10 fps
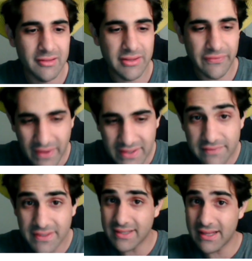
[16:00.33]

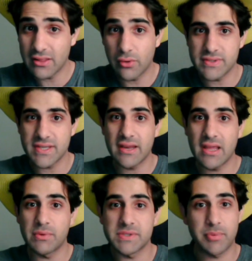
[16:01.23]
defensively today, Leroy
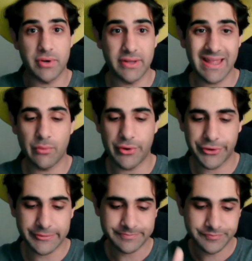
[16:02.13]
Sané was putting in that
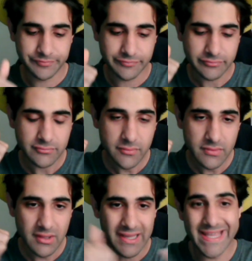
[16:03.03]
work.
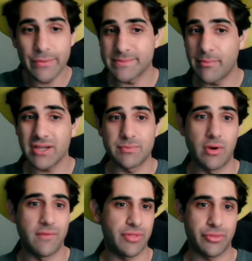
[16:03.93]
He was much
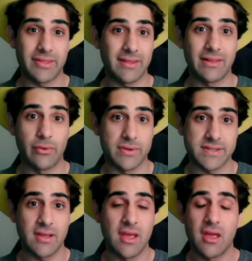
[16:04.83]
more of a threat than Leroy's
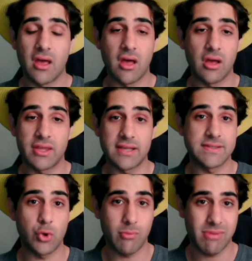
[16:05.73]

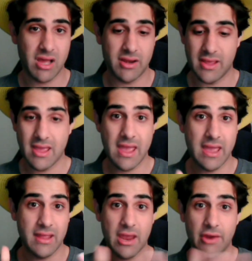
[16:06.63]
Kingsley Coman
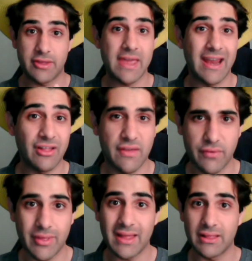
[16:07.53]
and Harry Kane. I'll give
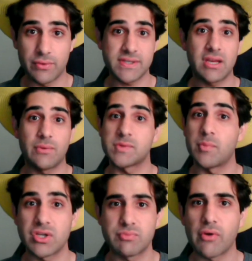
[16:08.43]
you that. Leroy Sané was
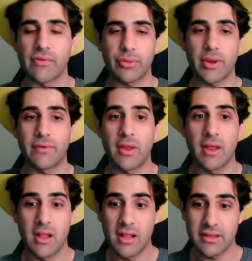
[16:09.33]
much more of a threat.
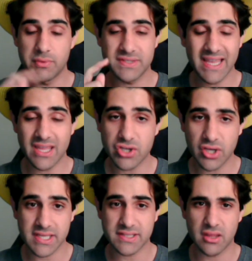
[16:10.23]
He was taking
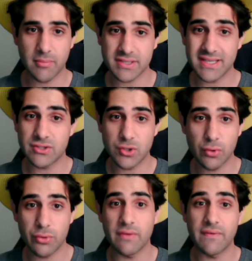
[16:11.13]
shots outside the box. He had 2
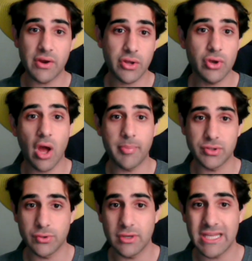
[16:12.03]
or 3 very good
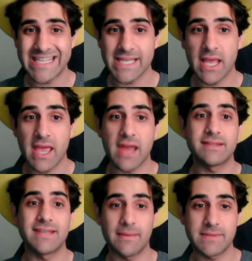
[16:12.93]
opportunities and
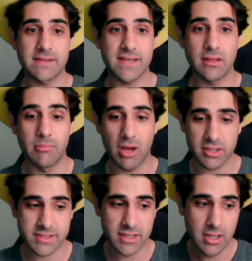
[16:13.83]
attempts outside the
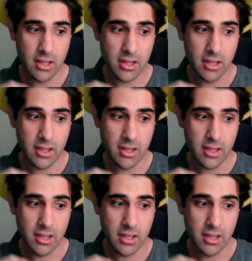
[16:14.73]
box.